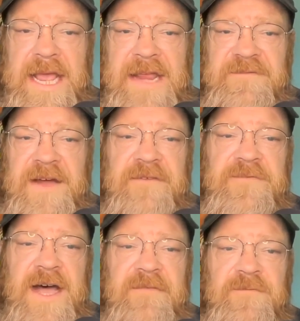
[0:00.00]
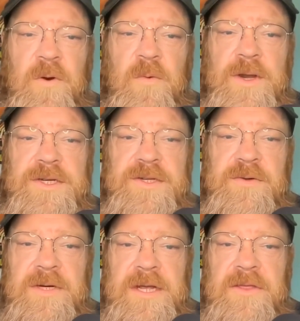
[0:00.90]

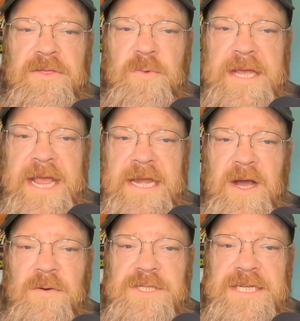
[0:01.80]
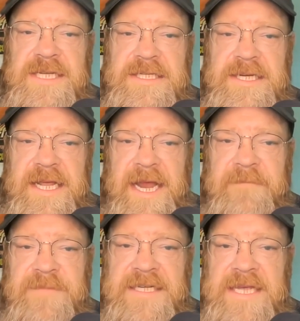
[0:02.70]
855-412-3806
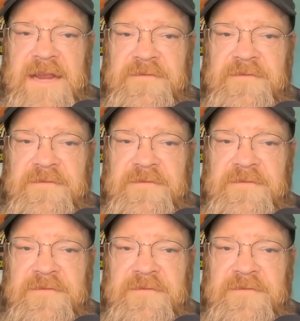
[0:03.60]
today. That's